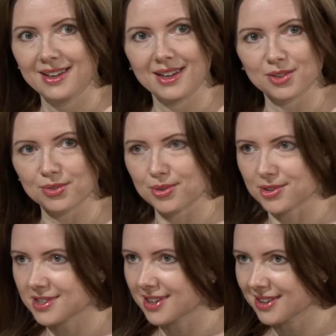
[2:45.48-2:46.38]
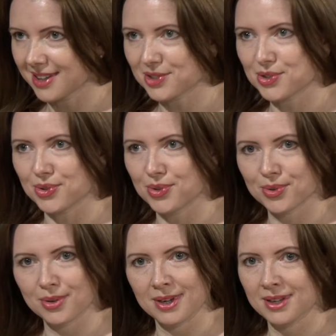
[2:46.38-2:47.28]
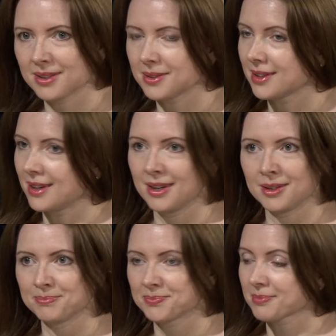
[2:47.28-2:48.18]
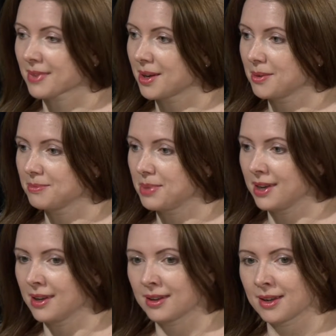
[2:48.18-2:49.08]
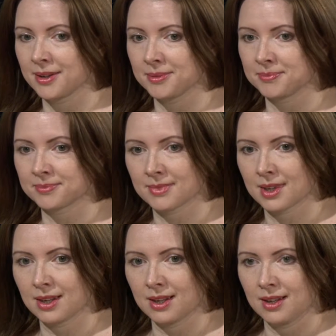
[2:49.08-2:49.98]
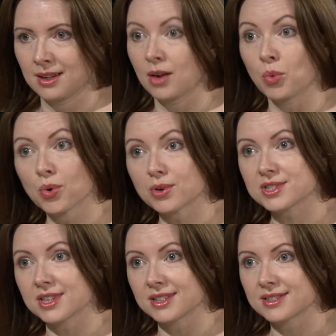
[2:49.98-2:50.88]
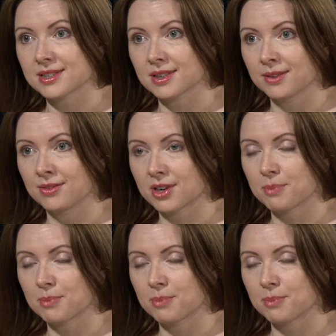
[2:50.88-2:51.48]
And of course that led to your being awarded a very